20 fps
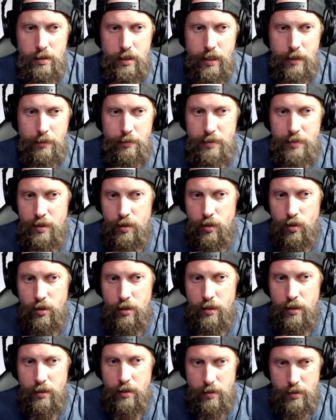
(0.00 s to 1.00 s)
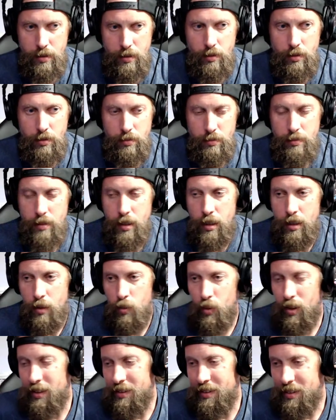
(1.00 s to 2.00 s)
Yep. So so
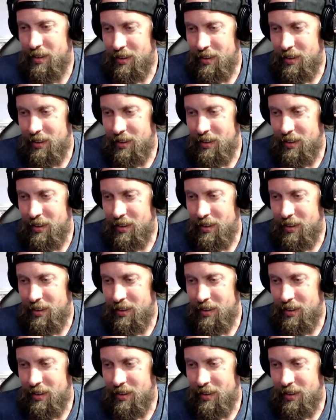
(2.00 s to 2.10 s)
well,